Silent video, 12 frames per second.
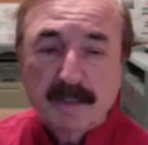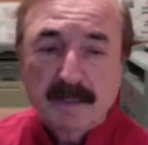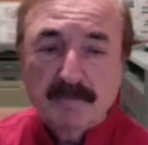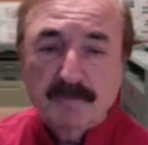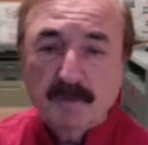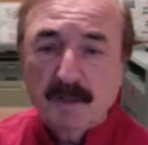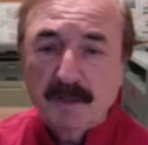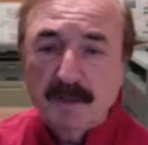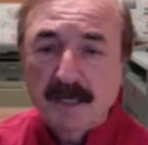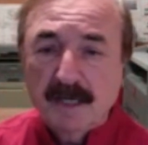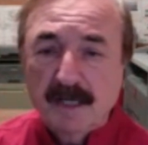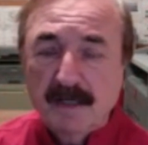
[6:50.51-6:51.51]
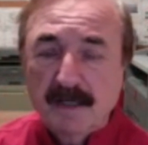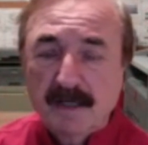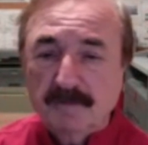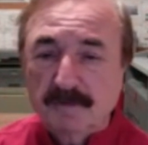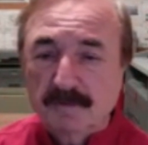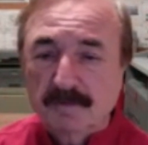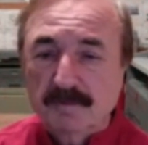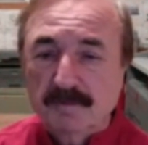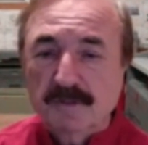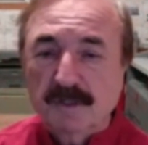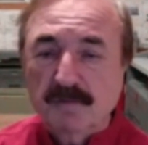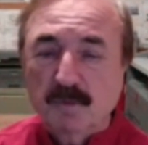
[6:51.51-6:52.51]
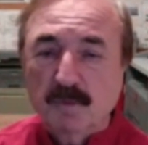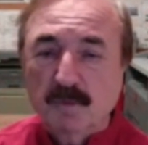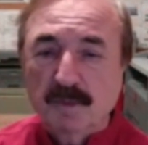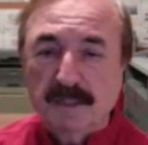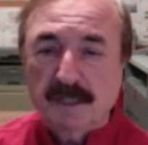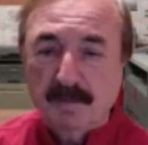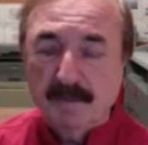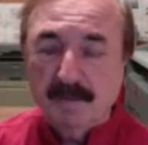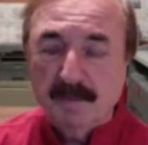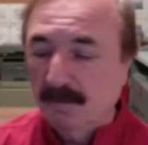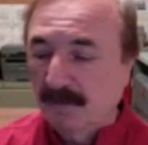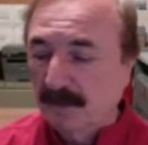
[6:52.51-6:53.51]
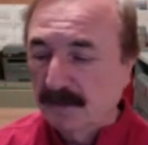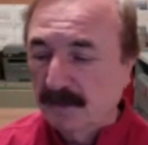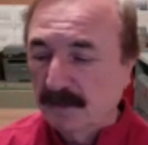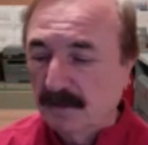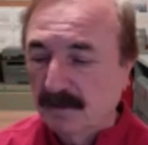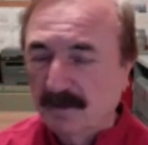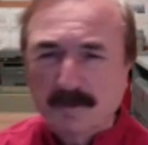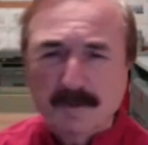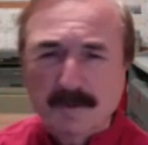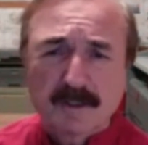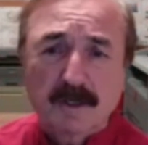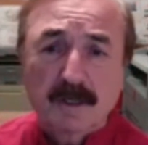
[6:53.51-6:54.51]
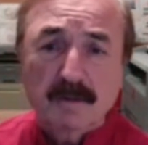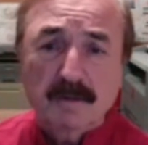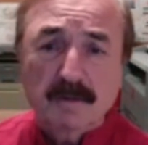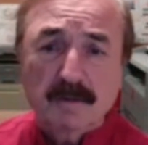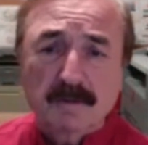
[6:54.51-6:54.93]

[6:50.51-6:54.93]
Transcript: And after all of that, after several weeks, they came back to me and said, what we're going to call it?